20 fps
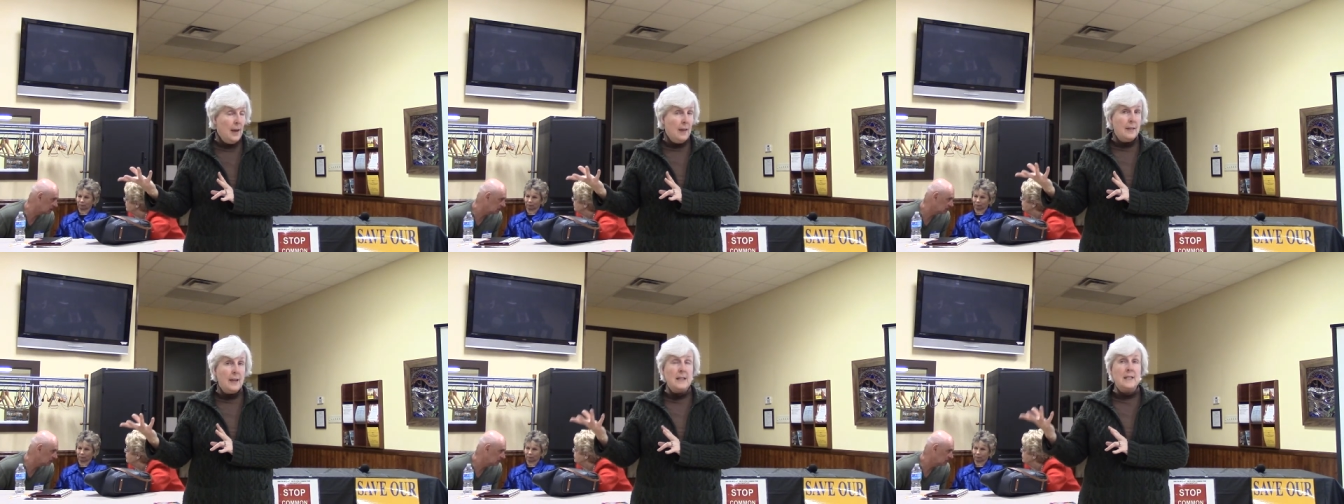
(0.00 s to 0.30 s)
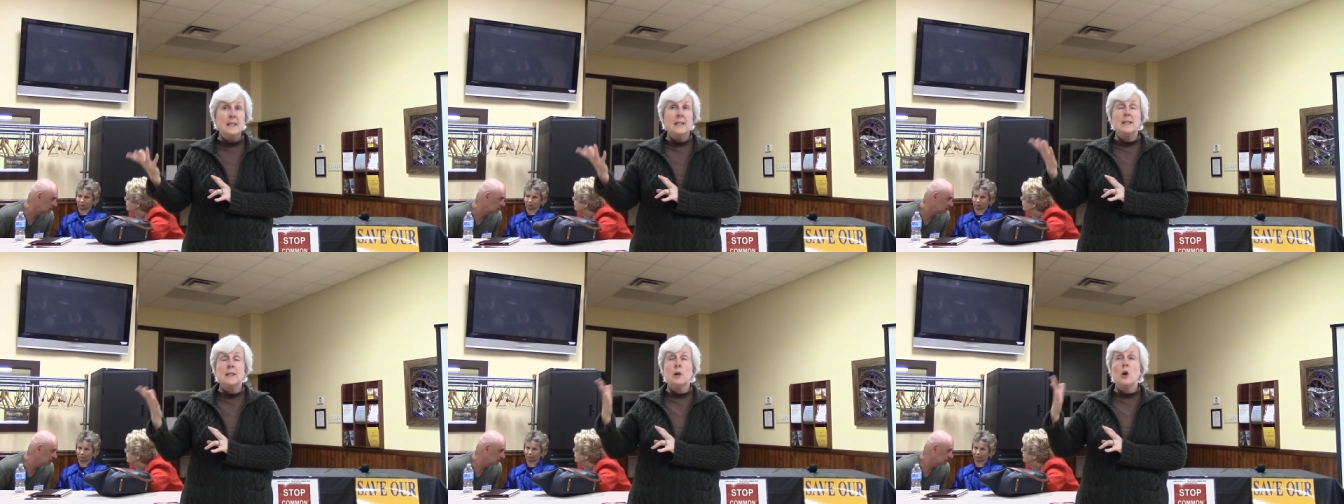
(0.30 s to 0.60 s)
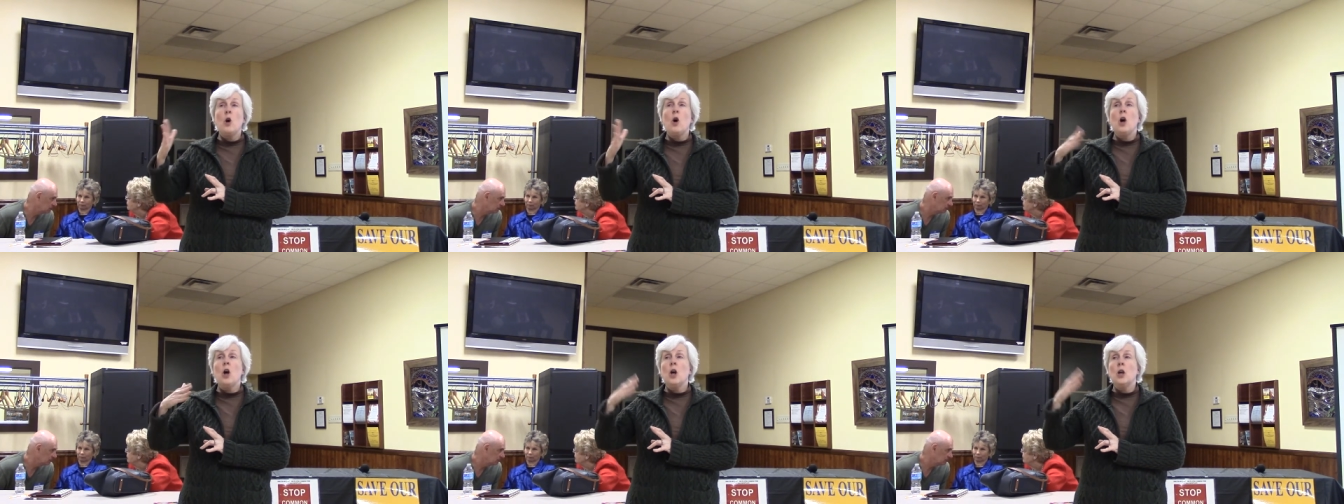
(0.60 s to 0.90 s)
that
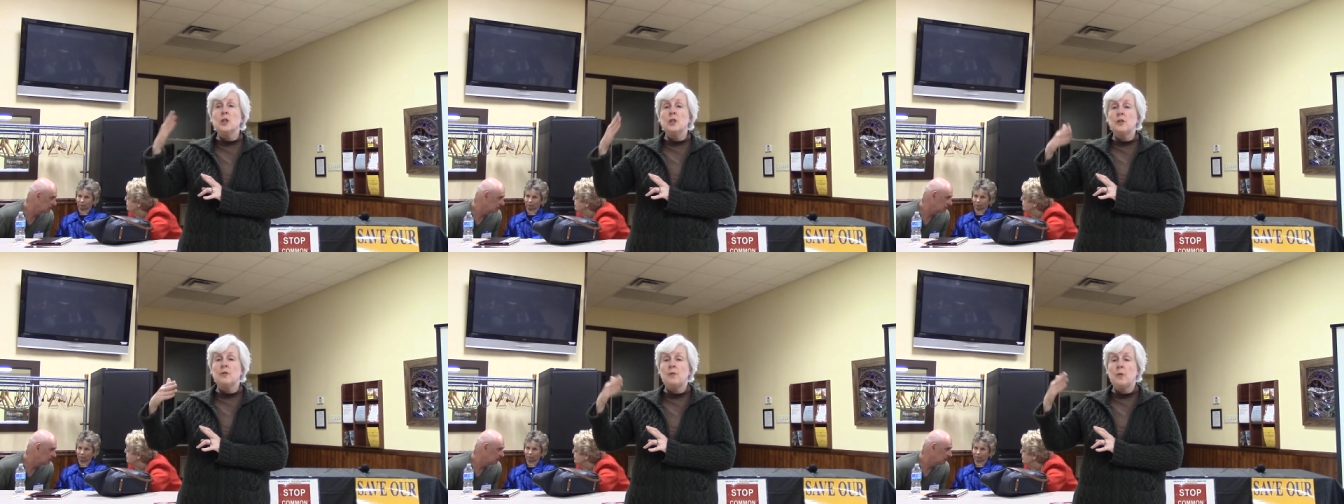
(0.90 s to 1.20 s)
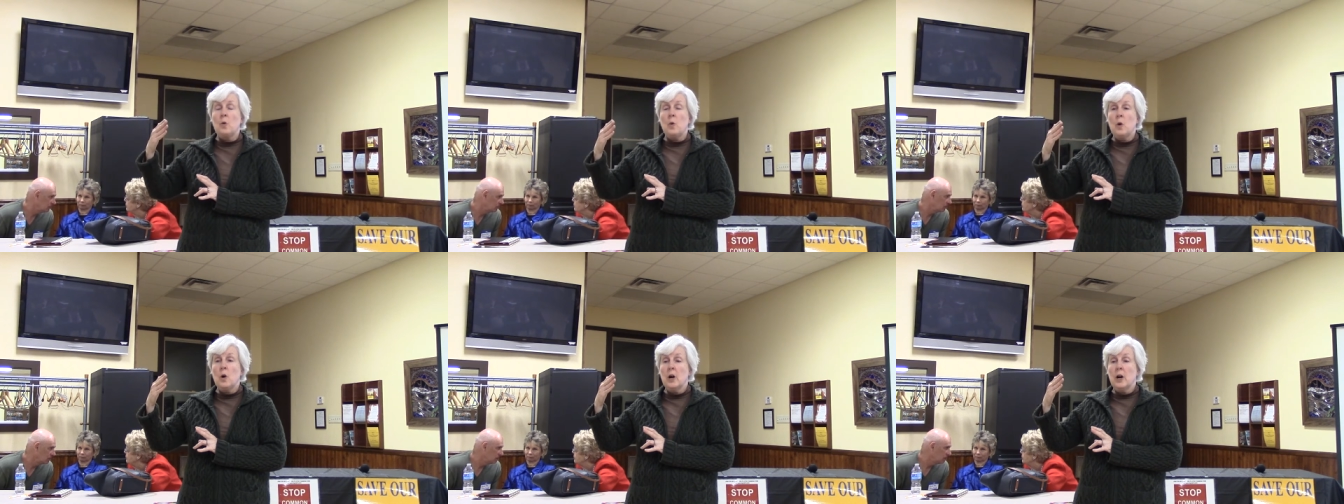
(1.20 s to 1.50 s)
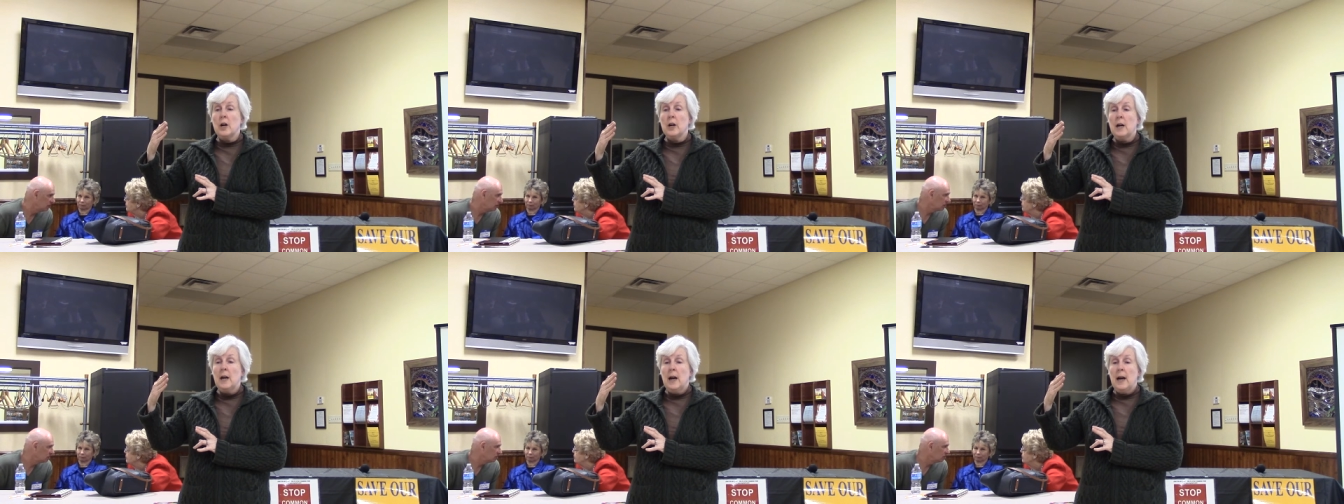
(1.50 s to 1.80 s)
calls
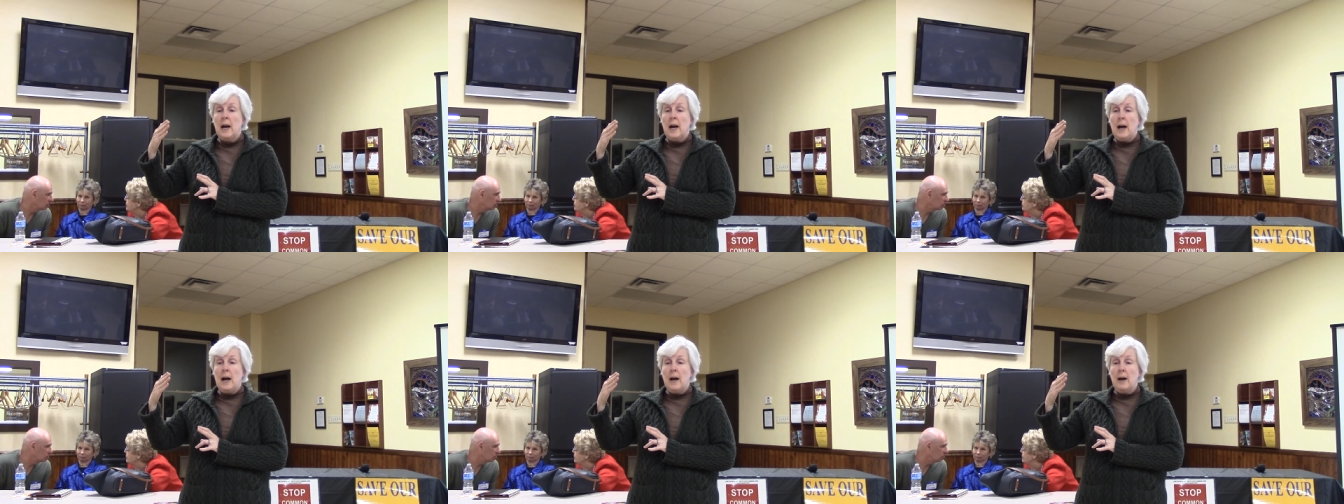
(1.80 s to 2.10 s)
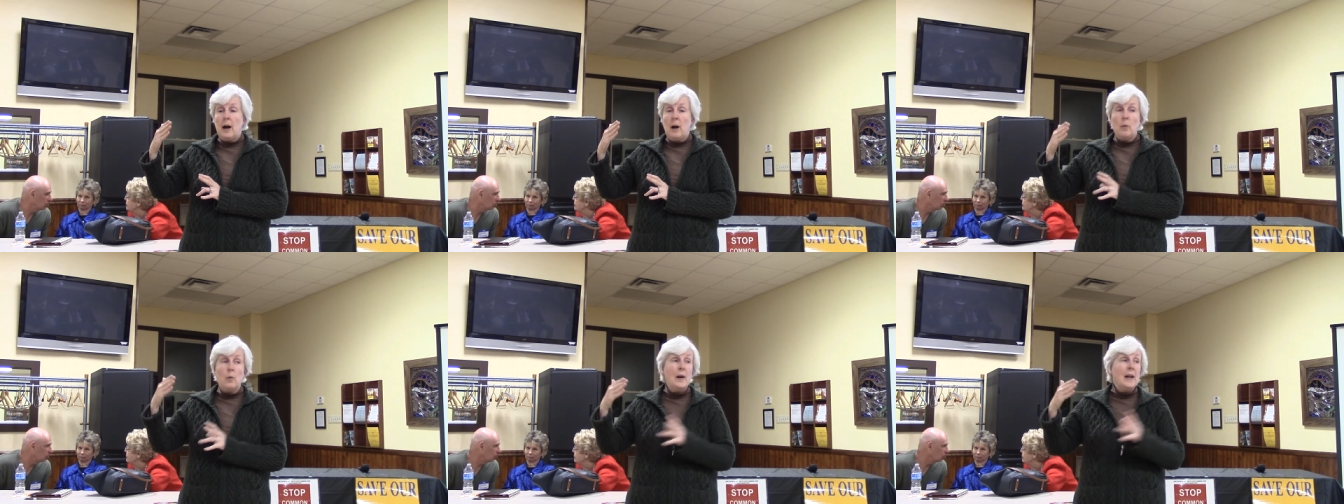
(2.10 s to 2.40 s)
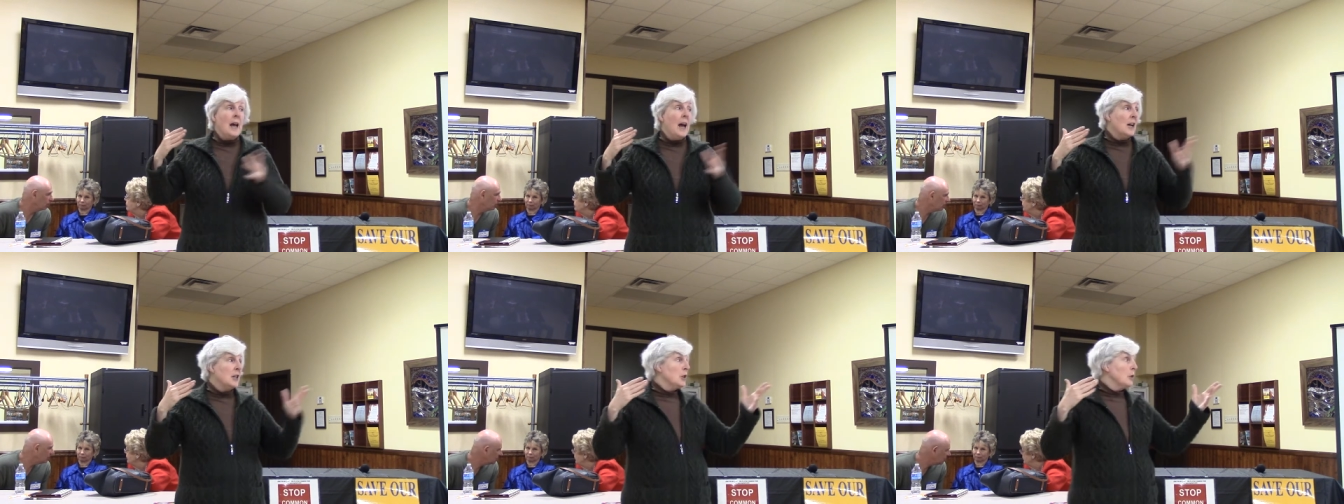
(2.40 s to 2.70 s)
for uh, a
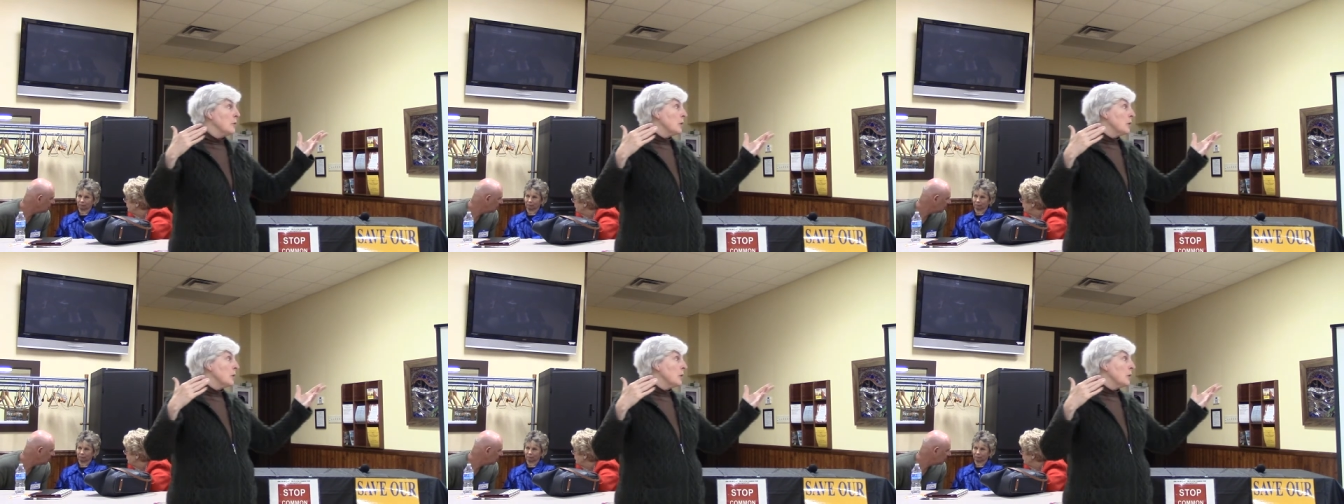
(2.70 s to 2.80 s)
rehash of